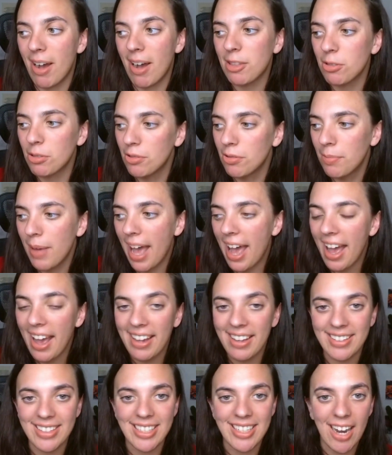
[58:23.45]
tool bag
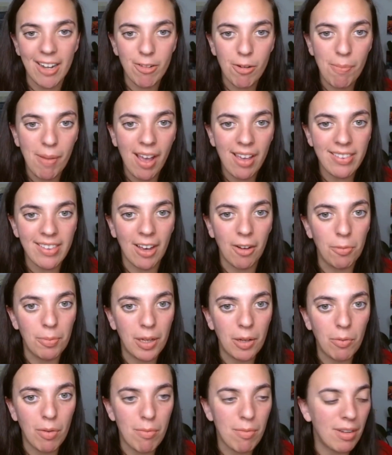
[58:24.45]
as a naturopath,
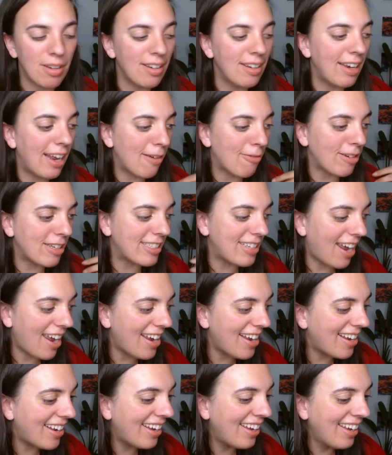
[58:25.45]
helping women every
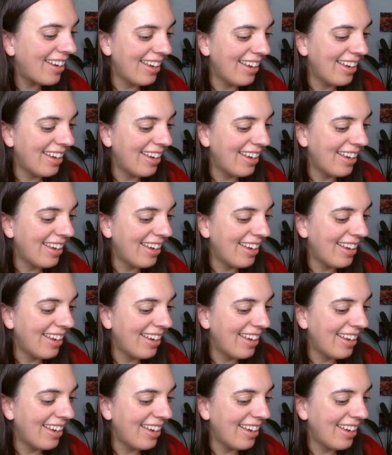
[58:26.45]
day,